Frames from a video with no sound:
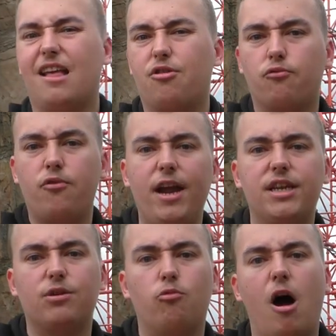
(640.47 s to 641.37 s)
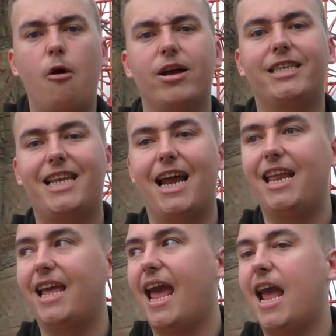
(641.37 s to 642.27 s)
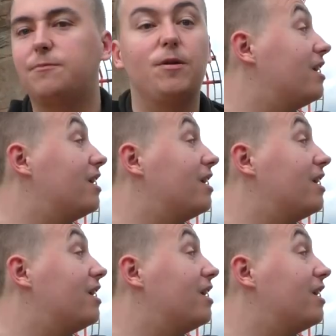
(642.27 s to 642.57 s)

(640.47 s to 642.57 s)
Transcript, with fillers: Now the reason why we're standing here is